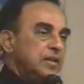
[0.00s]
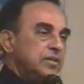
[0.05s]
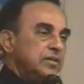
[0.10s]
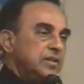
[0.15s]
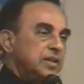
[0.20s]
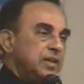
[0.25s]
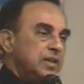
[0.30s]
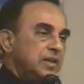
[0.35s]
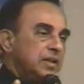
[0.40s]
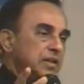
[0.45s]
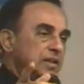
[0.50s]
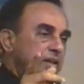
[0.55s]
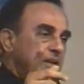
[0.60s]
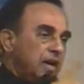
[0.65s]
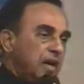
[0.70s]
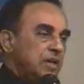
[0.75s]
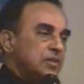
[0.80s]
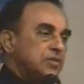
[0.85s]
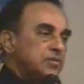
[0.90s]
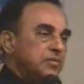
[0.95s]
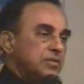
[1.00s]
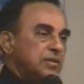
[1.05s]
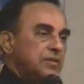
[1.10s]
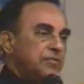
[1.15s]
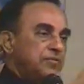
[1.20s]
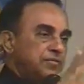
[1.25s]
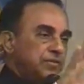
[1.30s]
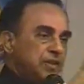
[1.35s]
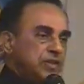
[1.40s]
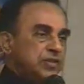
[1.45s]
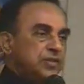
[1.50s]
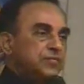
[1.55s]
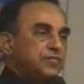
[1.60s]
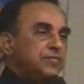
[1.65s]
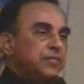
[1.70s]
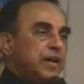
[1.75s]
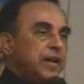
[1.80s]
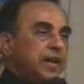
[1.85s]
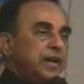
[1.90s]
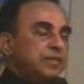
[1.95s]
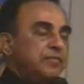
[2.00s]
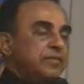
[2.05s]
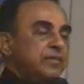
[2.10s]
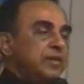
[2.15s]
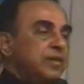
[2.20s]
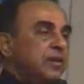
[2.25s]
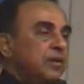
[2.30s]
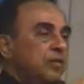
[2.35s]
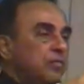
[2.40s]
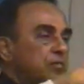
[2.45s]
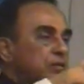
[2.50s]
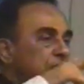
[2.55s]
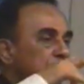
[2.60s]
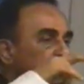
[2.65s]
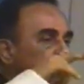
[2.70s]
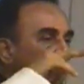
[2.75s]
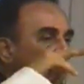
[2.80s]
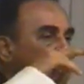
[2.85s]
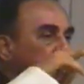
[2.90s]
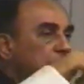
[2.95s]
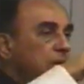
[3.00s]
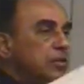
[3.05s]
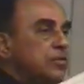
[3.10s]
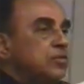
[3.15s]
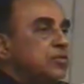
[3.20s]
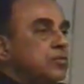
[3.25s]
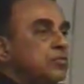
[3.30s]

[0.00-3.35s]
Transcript: the last one, the first 5 were all